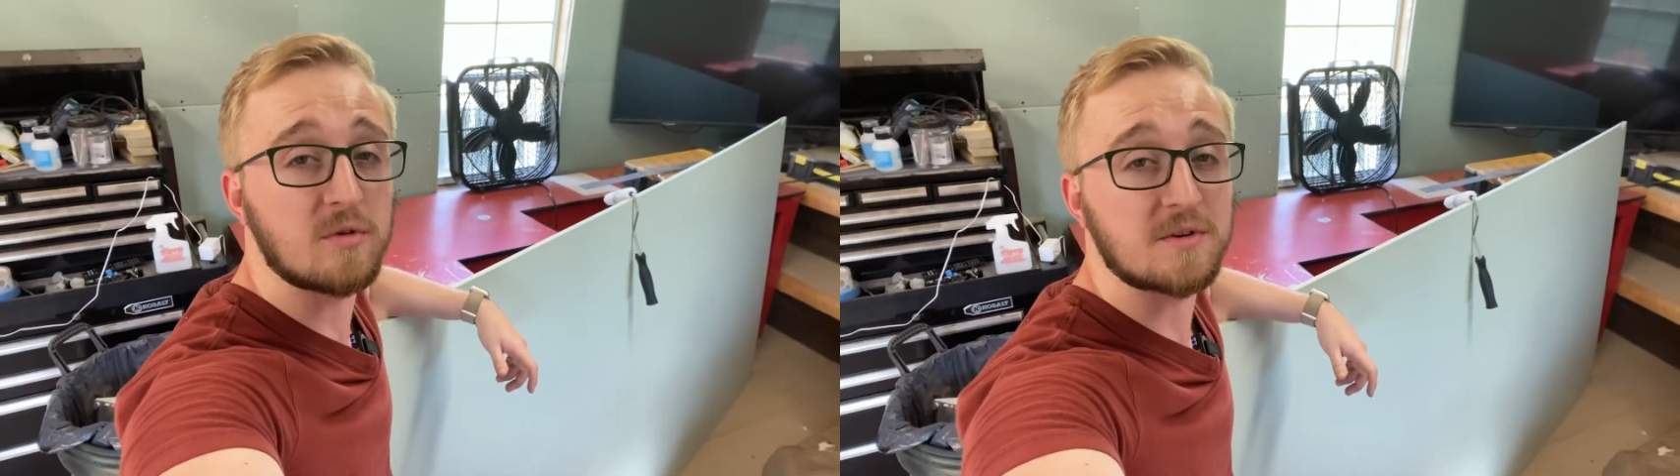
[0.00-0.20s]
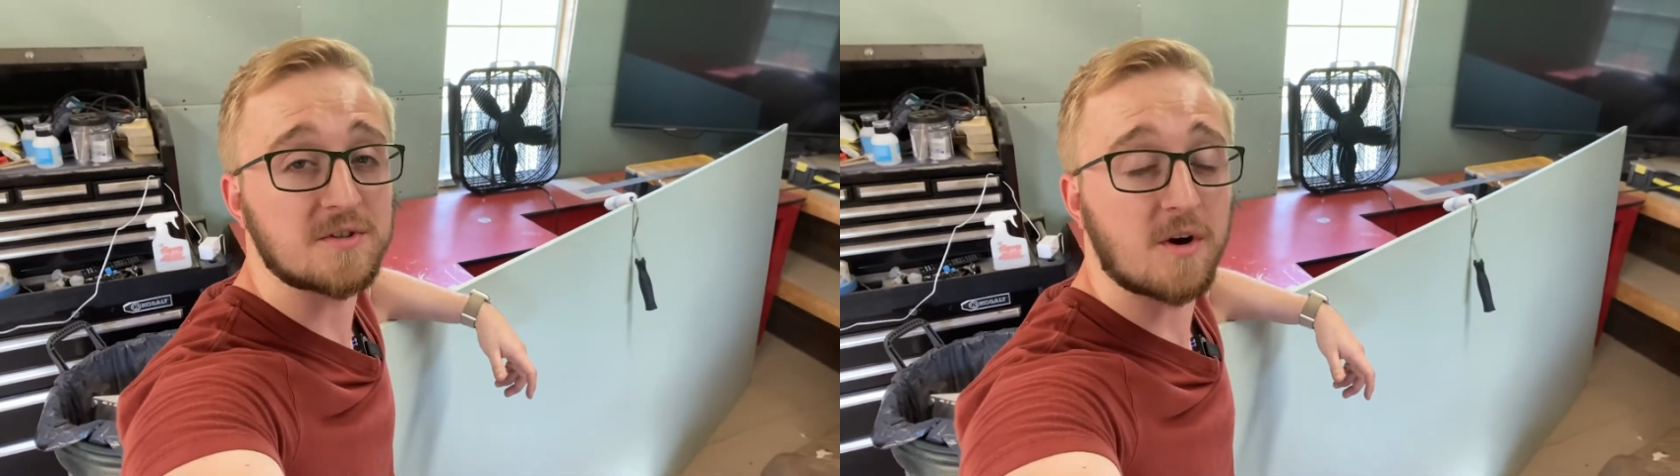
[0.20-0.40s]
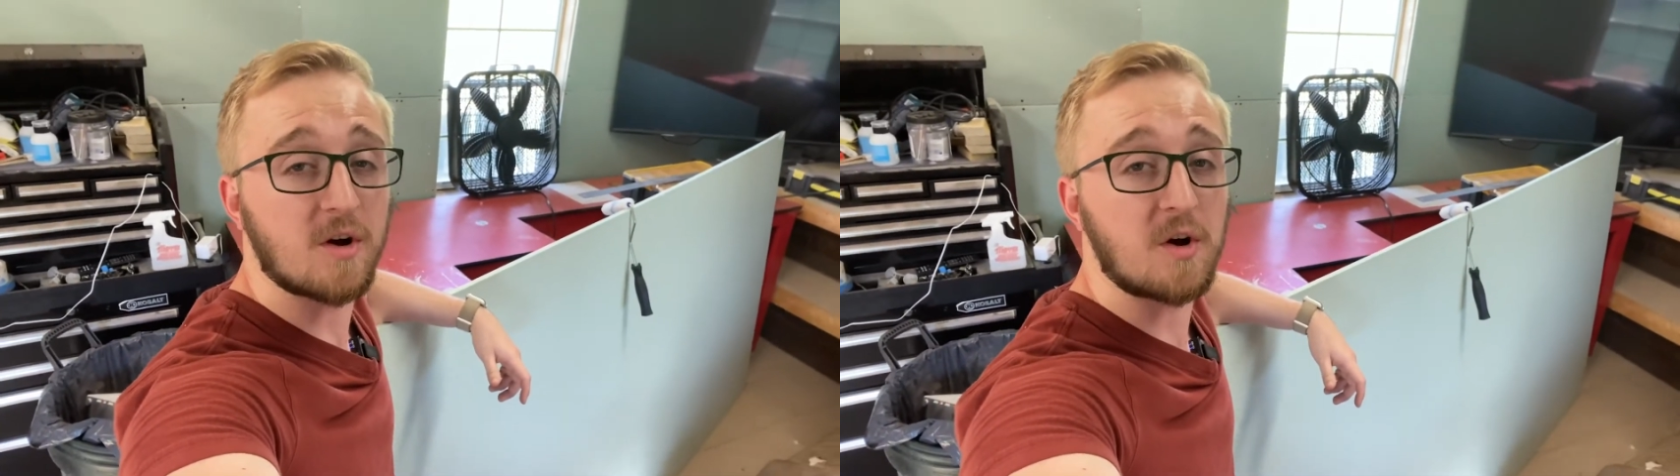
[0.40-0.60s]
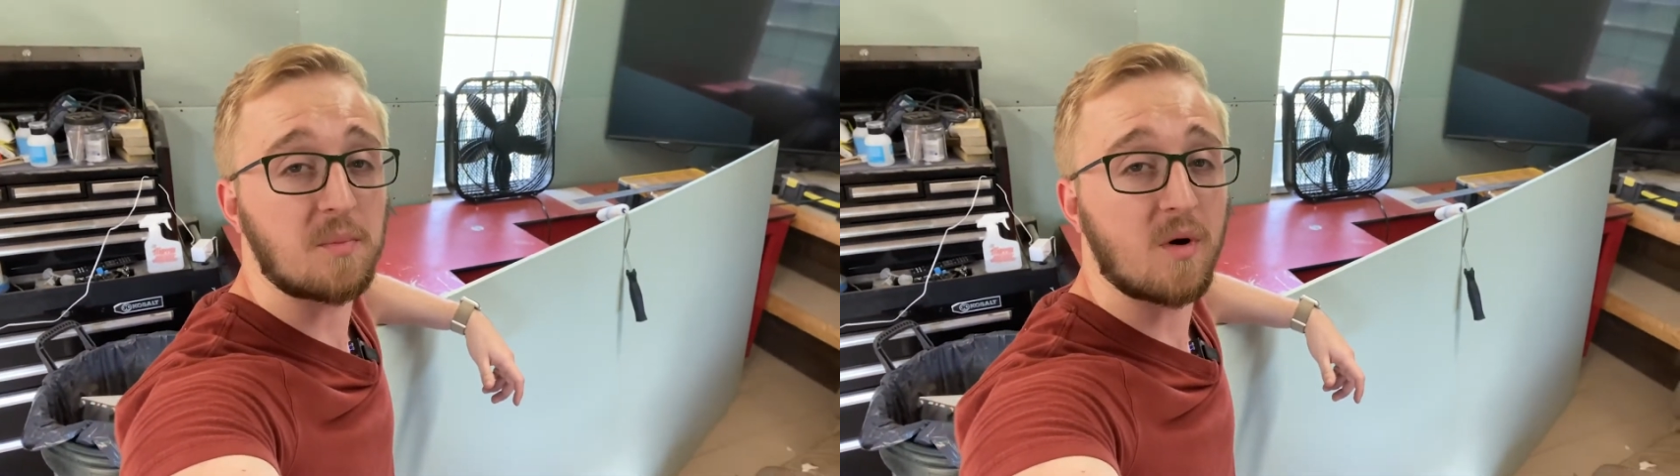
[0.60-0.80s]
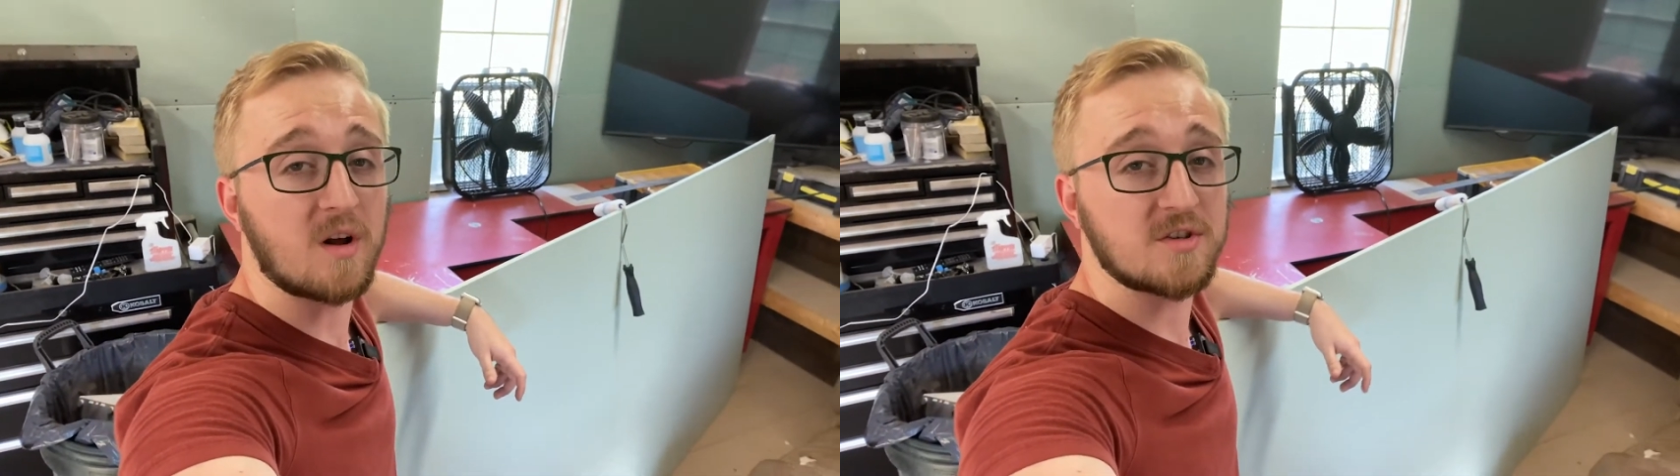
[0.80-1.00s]
to start on a
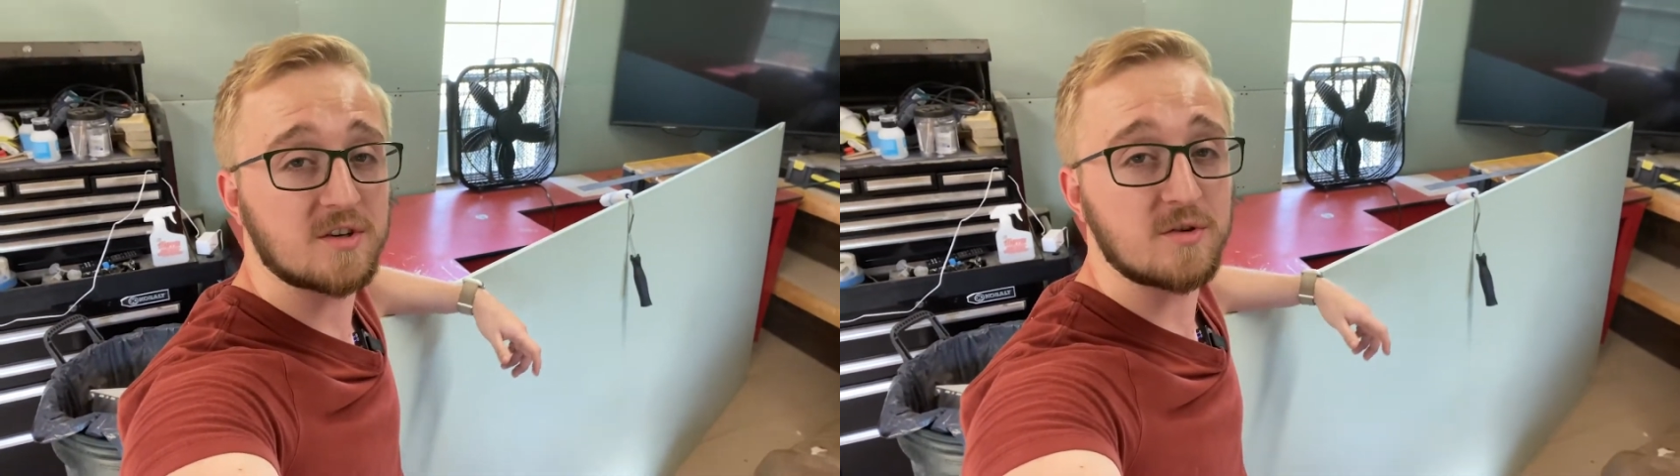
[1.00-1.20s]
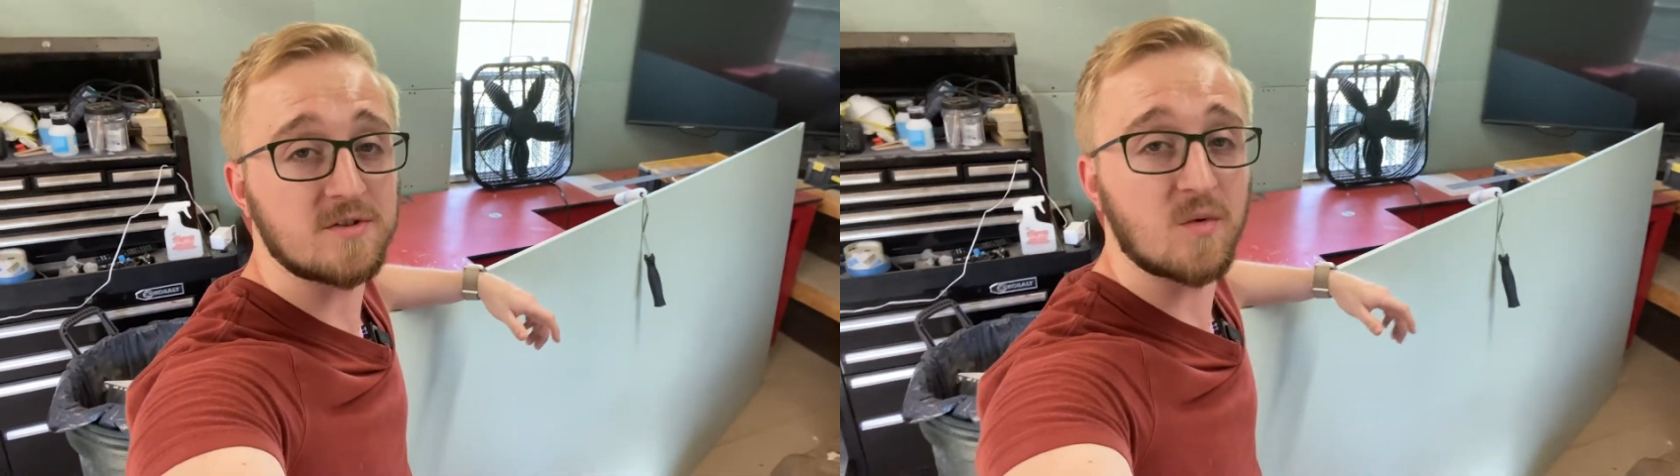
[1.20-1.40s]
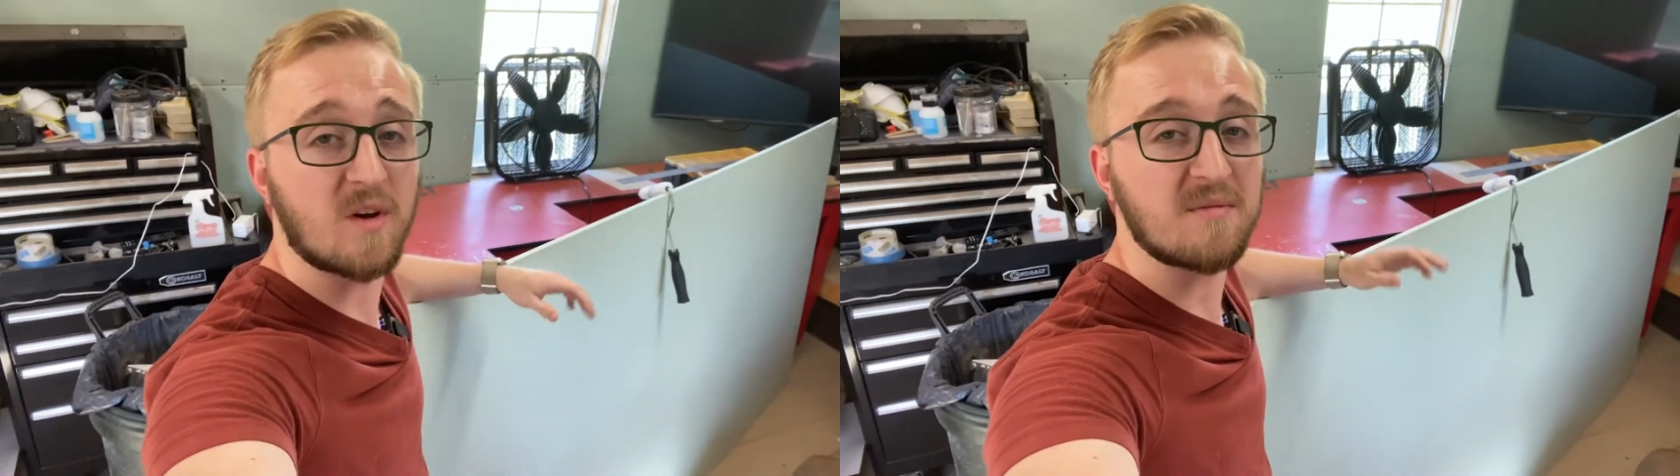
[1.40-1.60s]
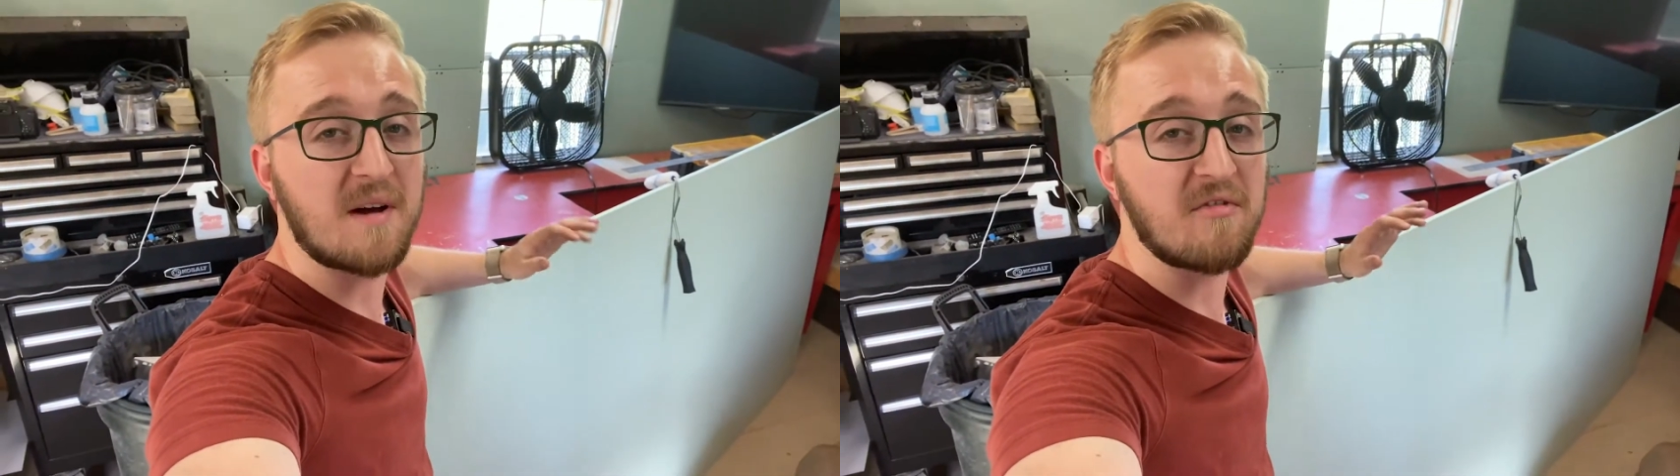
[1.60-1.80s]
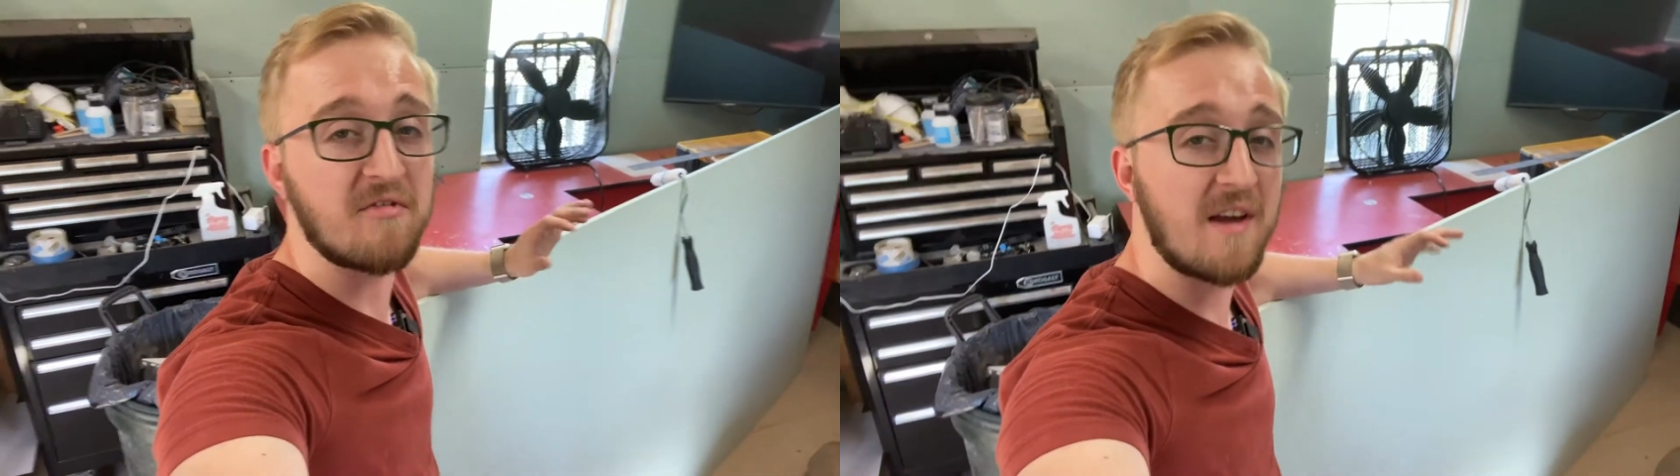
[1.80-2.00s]
project using one of my
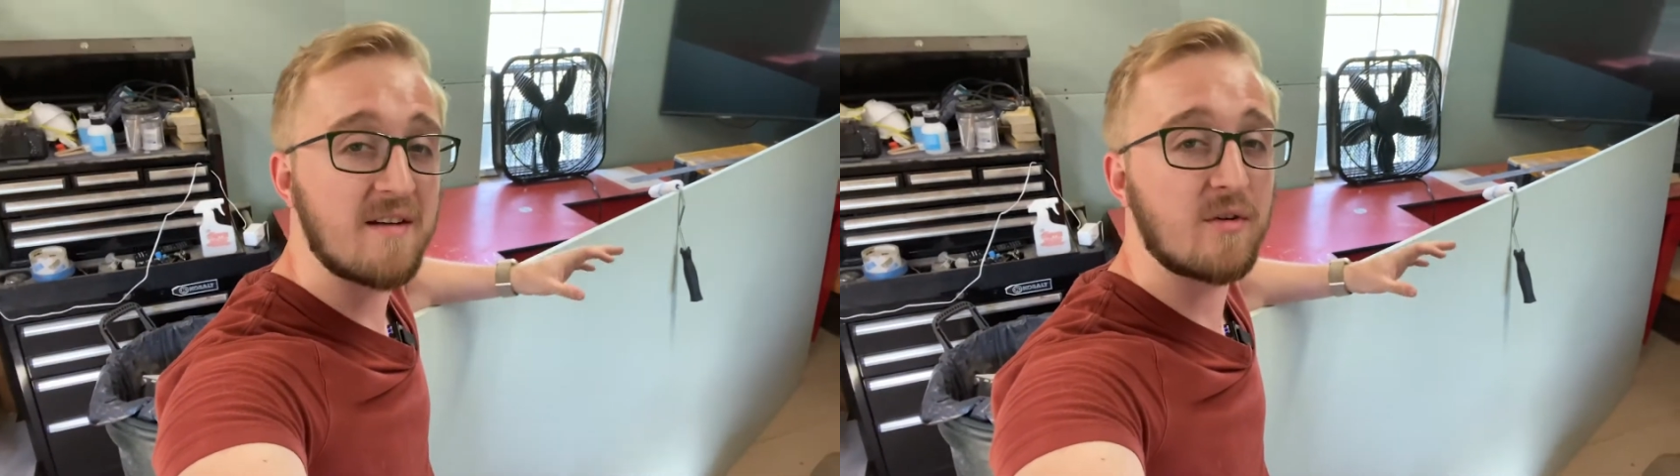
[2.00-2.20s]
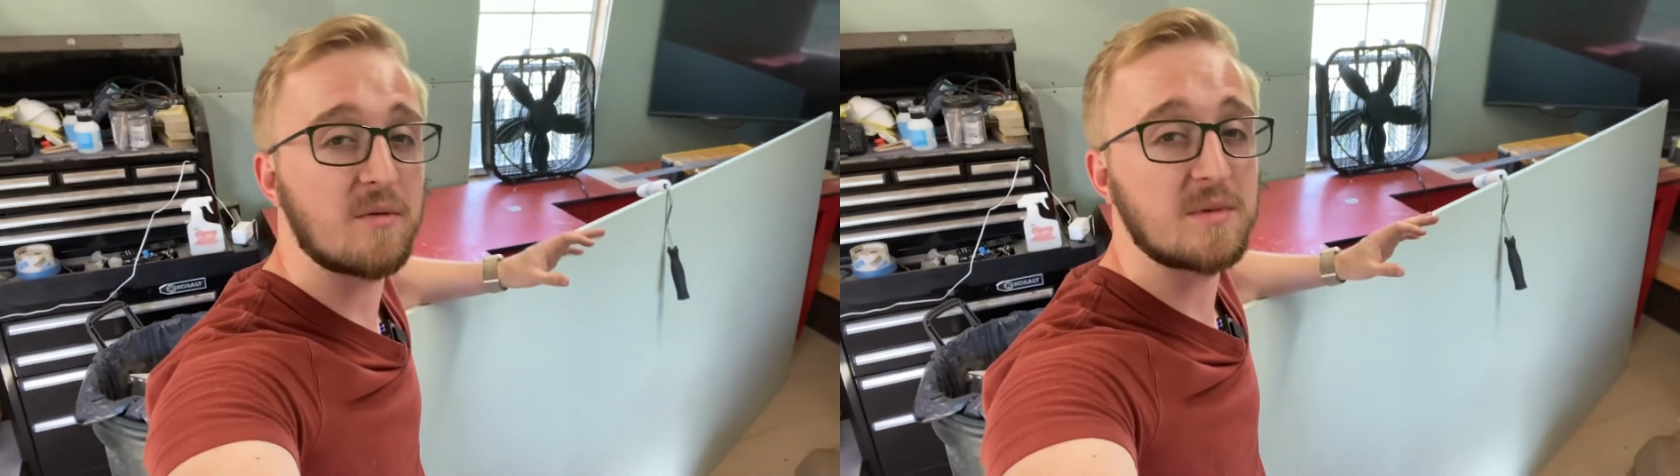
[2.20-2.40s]
favorite